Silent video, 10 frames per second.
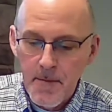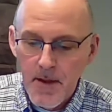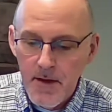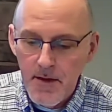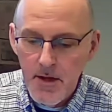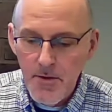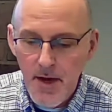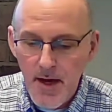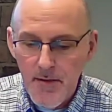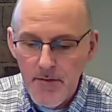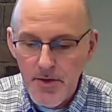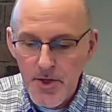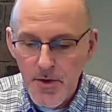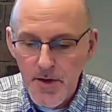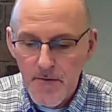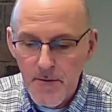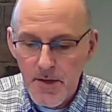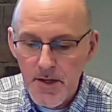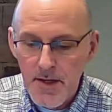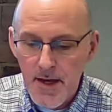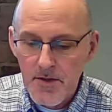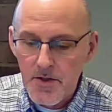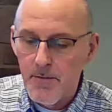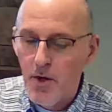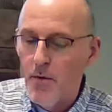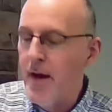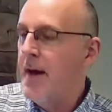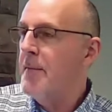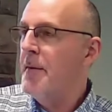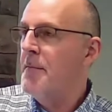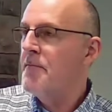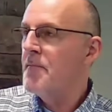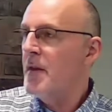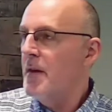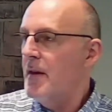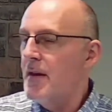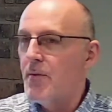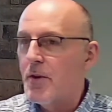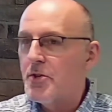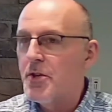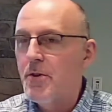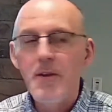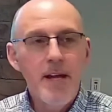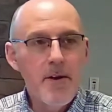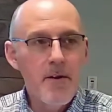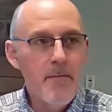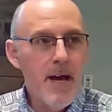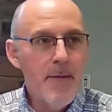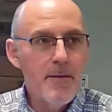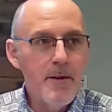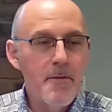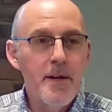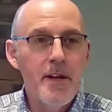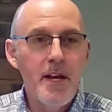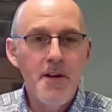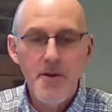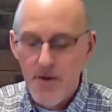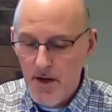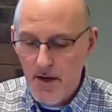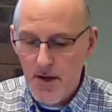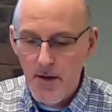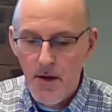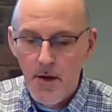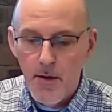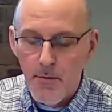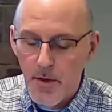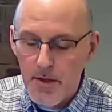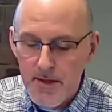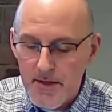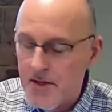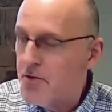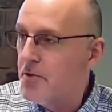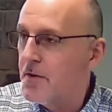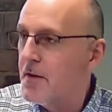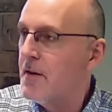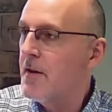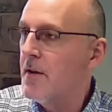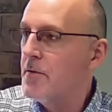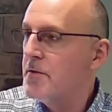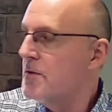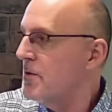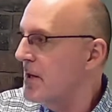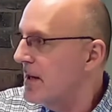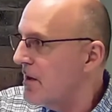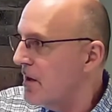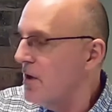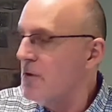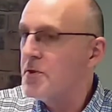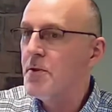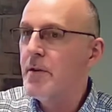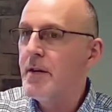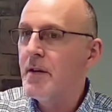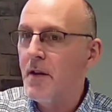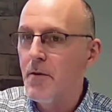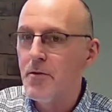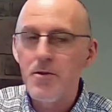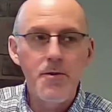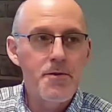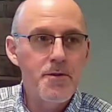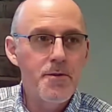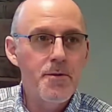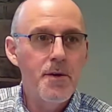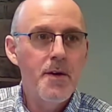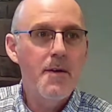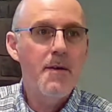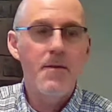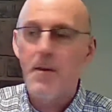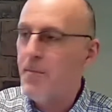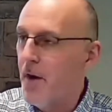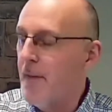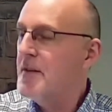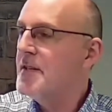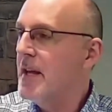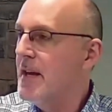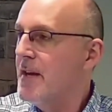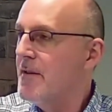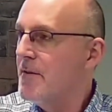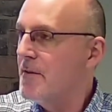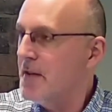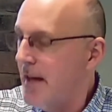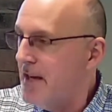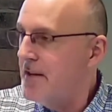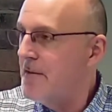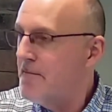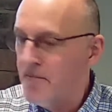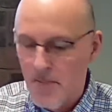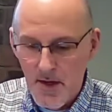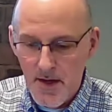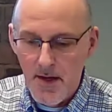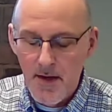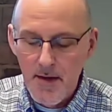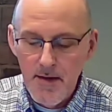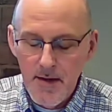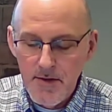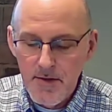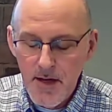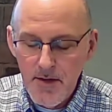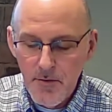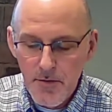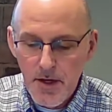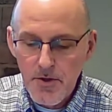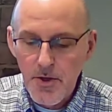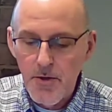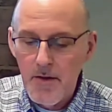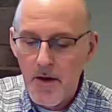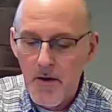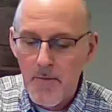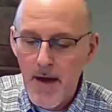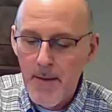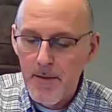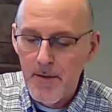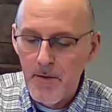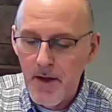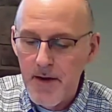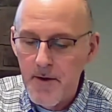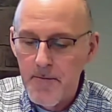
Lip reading: Then you have the journey from Kadesh to Moab, and I'll show you that on a map a little bit later. And what this is, you're getting closer and closer to the promised land, or Canaan, I'll show you that on a map a little later.